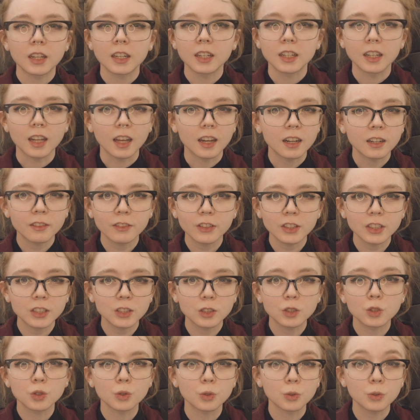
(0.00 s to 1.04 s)
none of us
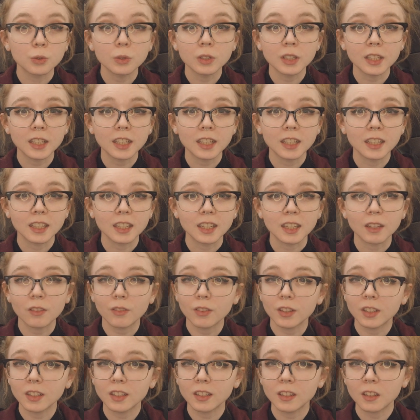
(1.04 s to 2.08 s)
truly
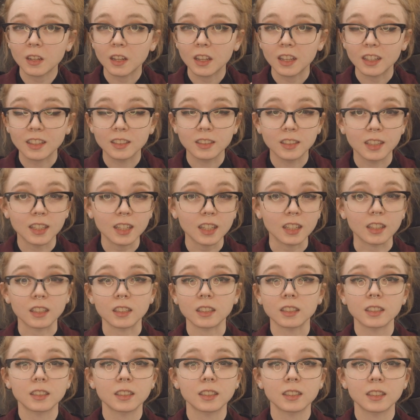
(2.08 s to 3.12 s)
even
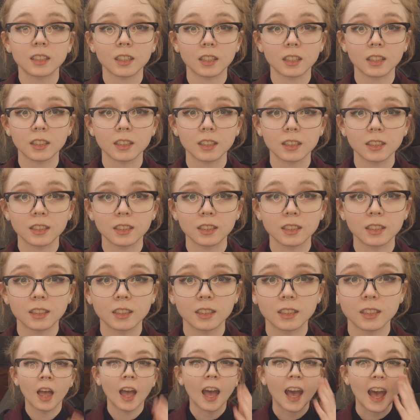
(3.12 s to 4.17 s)
exist.
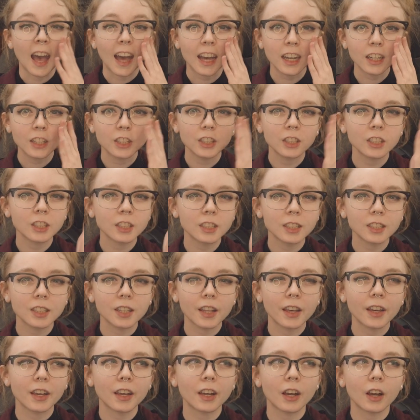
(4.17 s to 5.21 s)
Actors
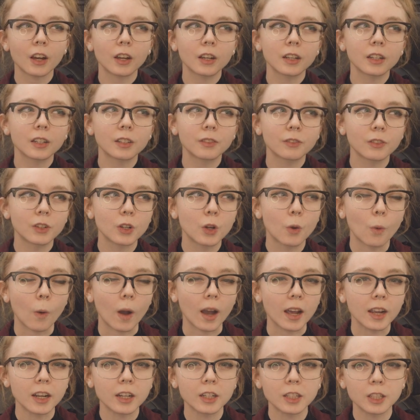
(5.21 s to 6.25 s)
that are
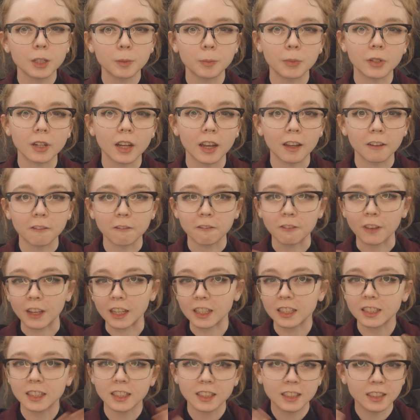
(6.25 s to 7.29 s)
required to put on
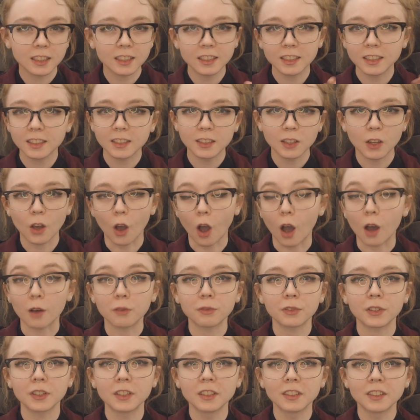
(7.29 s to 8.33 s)
faces
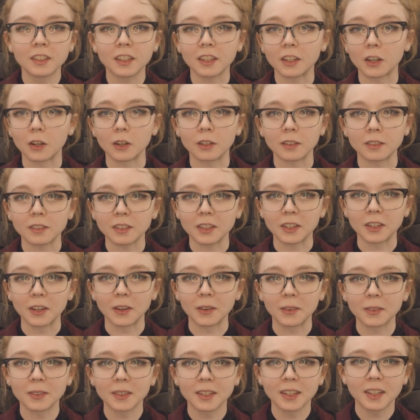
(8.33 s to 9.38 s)
often and, you know,
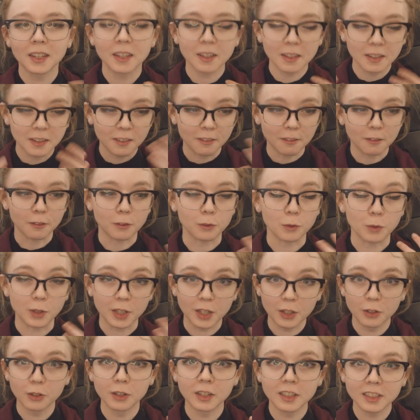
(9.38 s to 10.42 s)

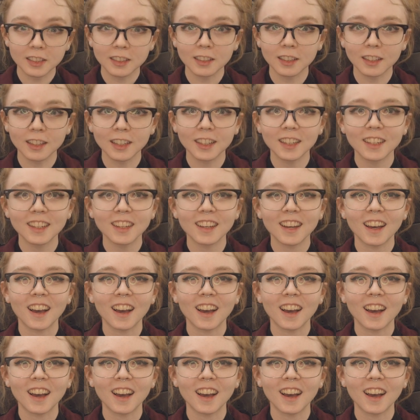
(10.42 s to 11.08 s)
rigorously,